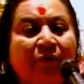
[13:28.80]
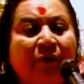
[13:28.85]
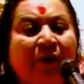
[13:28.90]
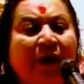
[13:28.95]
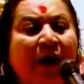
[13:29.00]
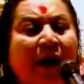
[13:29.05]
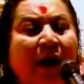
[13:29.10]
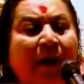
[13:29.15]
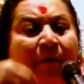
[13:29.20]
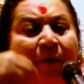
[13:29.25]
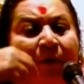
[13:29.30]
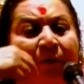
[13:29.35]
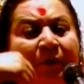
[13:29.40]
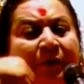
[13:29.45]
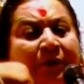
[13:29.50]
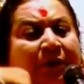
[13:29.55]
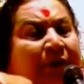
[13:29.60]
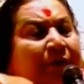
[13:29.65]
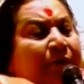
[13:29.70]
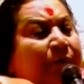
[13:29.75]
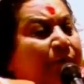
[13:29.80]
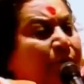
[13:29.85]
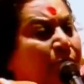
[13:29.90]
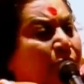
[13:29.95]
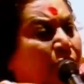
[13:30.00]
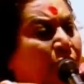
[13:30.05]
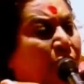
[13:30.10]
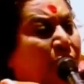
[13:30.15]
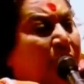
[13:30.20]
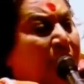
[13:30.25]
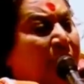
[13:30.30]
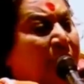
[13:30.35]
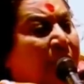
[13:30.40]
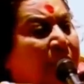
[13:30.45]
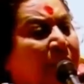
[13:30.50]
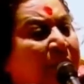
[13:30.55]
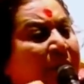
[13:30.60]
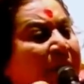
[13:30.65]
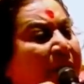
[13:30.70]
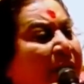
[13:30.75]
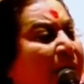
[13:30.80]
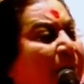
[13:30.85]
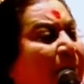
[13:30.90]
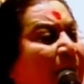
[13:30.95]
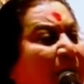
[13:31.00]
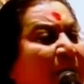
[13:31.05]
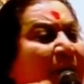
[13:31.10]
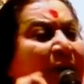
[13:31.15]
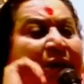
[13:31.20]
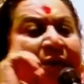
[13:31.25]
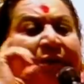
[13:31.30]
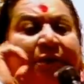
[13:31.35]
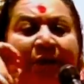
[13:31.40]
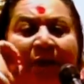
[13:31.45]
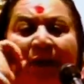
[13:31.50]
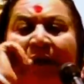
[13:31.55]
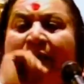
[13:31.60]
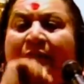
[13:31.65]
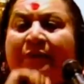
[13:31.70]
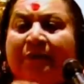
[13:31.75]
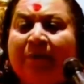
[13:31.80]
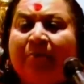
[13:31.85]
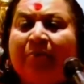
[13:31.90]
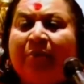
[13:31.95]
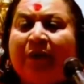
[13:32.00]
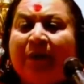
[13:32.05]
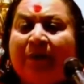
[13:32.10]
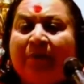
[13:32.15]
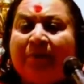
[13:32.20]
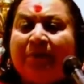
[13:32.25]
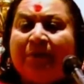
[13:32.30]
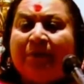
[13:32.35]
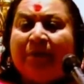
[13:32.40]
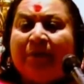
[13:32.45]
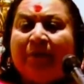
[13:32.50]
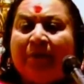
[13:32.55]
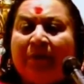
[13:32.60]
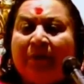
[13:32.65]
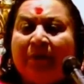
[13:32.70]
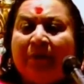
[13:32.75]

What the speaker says: We harm ourselves more than anybody else can sometimes.